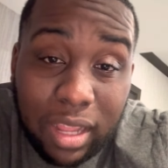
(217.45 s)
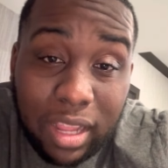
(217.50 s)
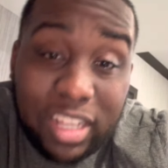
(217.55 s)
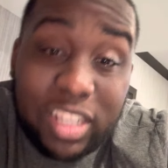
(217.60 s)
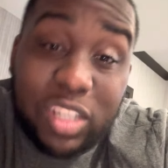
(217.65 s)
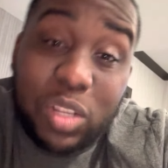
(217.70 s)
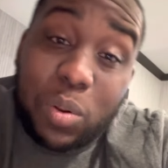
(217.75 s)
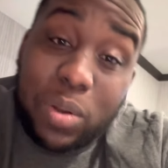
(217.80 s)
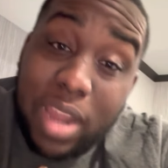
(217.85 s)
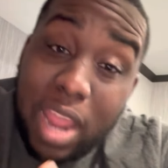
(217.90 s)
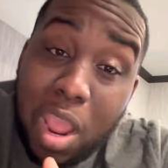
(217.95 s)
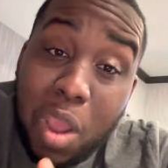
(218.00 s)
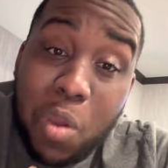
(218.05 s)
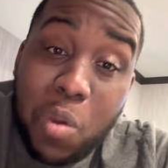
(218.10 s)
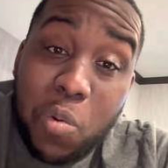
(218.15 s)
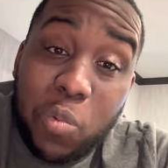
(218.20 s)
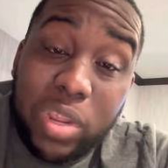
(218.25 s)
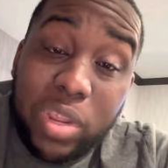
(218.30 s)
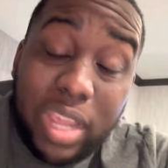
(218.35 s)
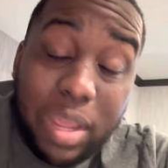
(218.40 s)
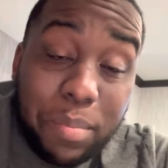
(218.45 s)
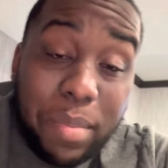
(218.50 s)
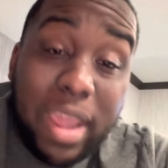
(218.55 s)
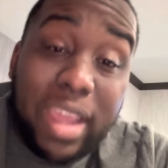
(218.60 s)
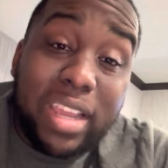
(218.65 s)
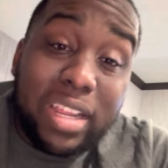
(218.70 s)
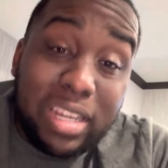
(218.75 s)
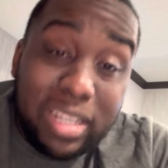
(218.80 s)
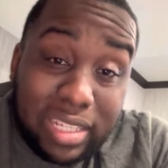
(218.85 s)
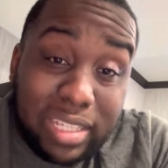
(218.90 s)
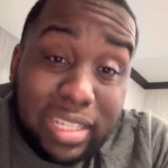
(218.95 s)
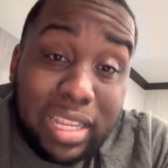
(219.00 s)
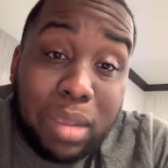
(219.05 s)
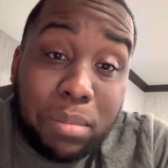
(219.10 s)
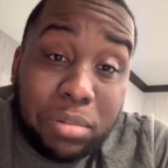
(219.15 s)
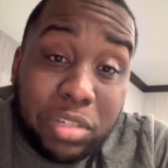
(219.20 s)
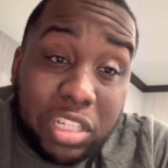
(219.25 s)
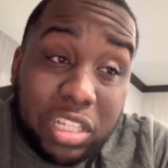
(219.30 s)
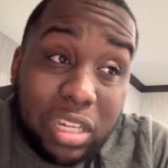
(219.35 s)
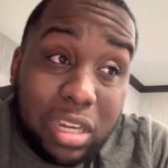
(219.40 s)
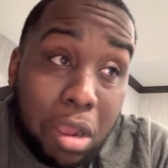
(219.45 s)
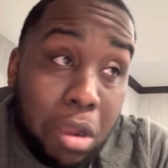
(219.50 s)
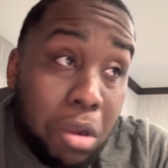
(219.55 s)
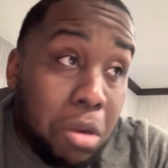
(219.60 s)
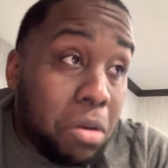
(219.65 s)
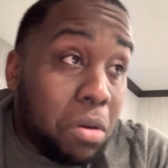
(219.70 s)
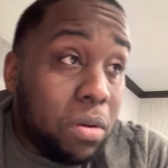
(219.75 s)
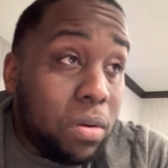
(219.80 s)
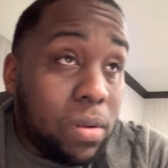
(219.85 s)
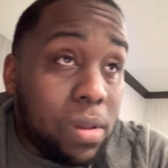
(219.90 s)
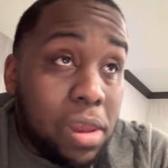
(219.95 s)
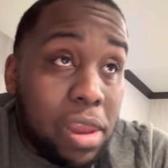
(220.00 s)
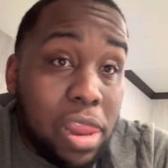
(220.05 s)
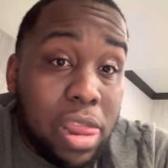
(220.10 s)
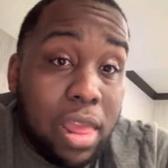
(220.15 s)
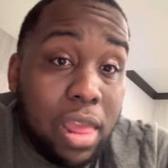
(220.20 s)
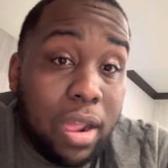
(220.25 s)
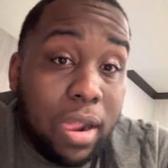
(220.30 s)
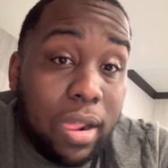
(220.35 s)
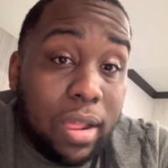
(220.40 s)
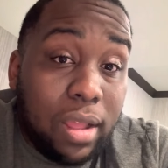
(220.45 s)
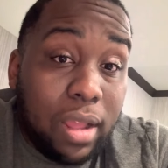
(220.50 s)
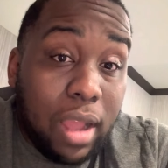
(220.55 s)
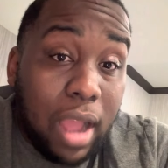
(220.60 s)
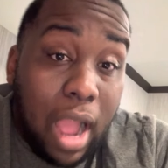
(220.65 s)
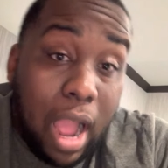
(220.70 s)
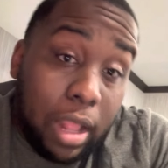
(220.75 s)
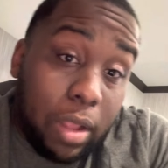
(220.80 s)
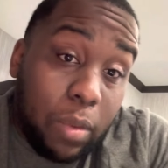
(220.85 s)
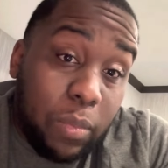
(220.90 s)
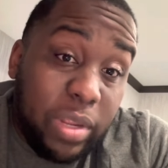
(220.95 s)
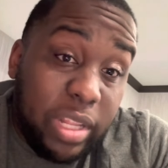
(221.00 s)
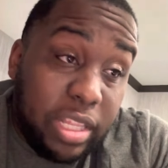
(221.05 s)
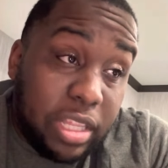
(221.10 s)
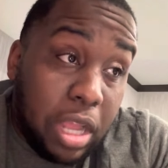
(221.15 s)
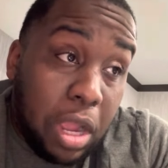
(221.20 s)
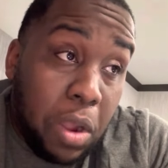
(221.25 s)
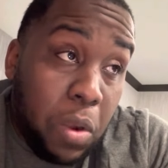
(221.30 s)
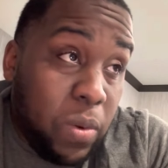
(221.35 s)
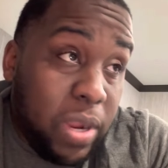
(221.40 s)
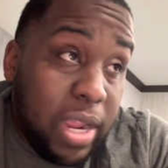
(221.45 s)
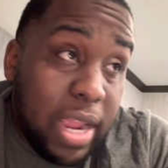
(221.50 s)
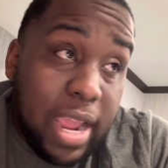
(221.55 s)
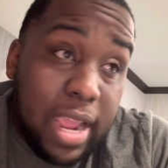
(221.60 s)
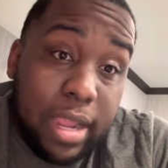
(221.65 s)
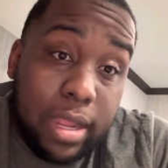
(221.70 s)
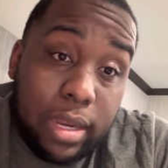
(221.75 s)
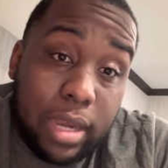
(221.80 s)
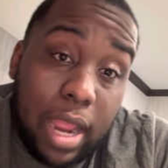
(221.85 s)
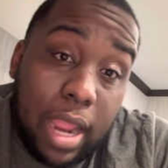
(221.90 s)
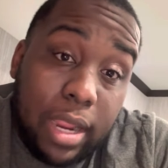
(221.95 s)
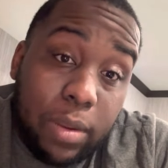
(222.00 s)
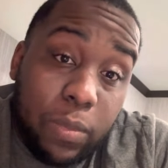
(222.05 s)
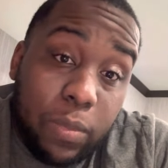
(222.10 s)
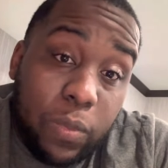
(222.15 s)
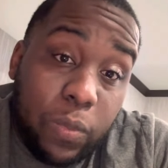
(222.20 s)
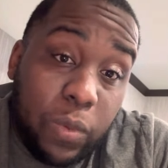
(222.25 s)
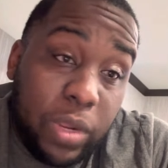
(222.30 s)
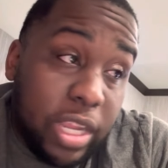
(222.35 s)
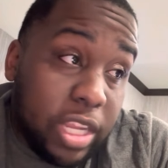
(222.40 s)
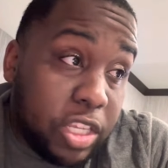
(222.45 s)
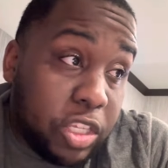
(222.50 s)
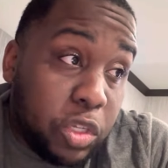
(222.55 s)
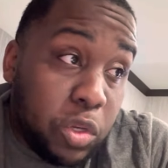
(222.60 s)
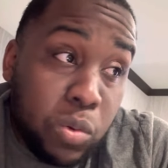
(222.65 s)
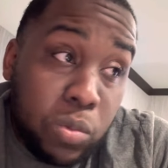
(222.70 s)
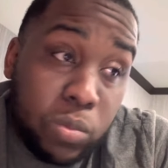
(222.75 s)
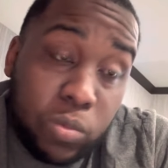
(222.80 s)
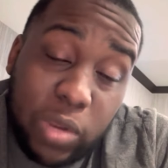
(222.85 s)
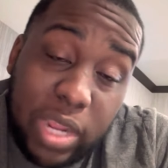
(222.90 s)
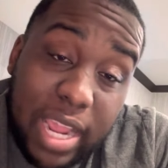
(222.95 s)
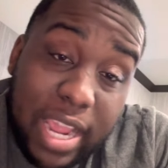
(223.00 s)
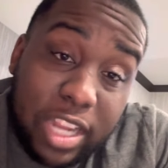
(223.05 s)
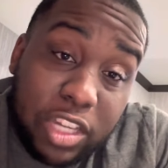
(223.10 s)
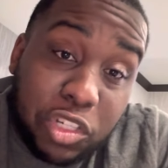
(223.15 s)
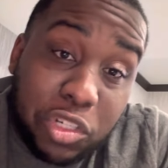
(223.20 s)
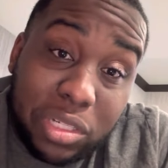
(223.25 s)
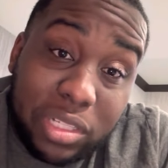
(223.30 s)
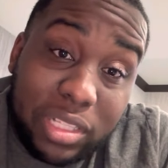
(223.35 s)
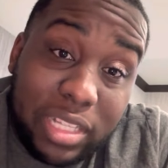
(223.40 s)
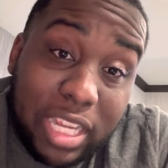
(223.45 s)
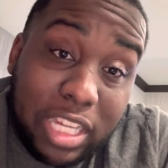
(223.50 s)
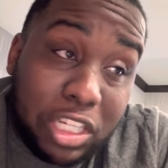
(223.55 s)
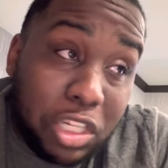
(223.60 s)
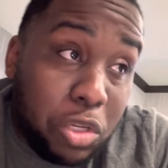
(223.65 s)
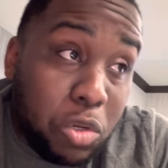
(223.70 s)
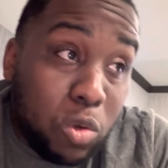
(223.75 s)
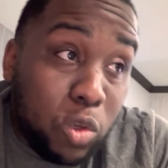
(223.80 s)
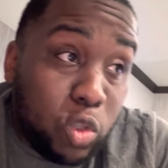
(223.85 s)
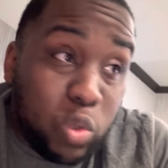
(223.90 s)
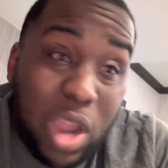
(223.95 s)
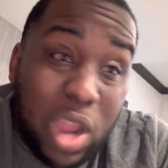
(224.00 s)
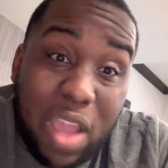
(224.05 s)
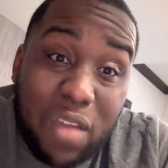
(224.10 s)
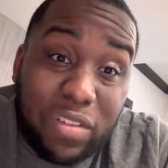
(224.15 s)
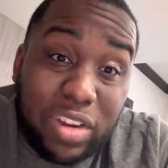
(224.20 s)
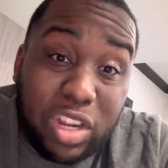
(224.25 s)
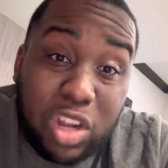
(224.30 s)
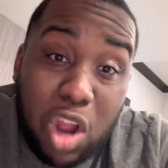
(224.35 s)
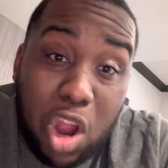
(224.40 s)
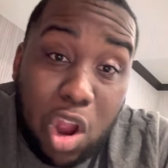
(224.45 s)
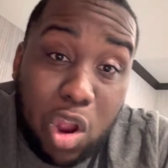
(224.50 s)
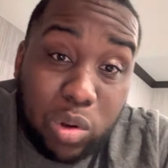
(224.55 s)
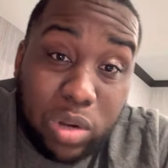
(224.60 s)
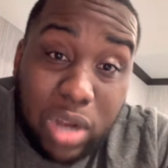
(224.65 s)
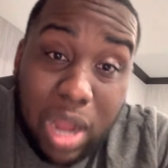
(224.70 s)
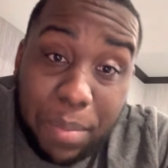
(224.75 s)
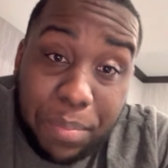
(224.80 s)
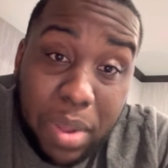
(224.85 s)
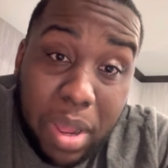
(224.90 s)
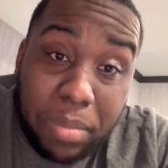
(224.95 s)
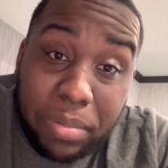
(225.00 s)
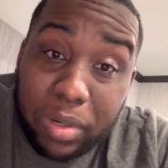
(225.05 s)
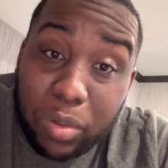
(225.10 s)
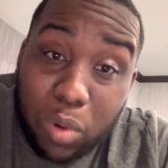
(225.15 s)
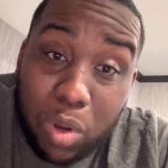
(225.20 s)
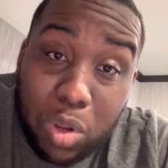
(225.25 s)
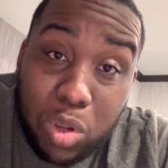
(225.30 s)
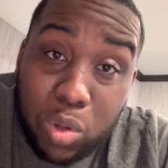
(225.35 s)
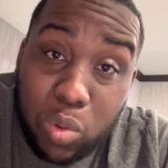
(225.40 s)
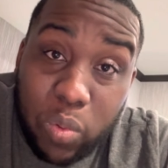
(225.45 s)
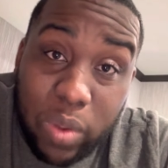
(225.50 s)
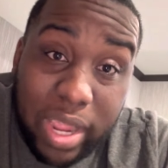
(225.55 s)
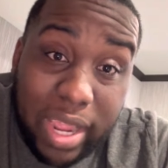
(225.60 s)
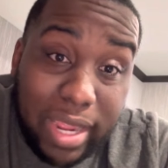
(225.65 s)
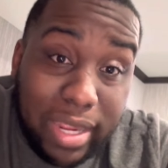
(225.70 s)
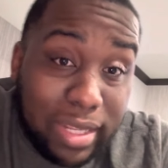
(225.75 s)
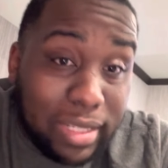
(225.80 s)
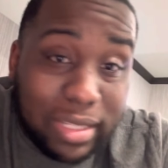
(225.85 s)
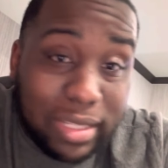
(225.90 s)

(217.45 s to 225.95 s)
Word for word: So now we can make an assumption. Oh, we know we had, like, we assumed we had jurisdiction. You were driving a car on our public roadways.